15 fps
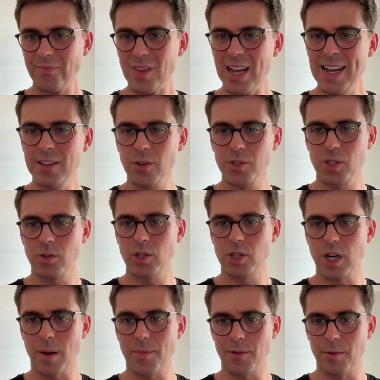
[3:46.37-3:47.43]
And also the
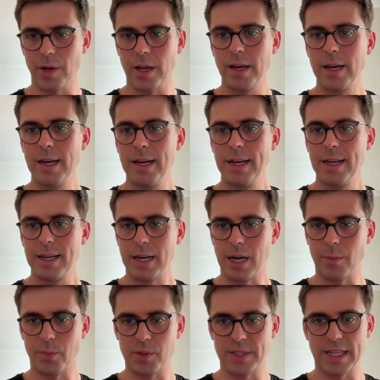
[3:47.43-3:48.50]
top 3
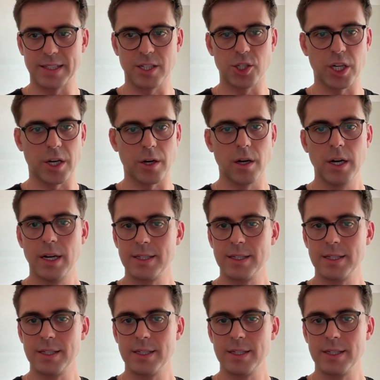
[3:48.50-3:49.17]
percentage here.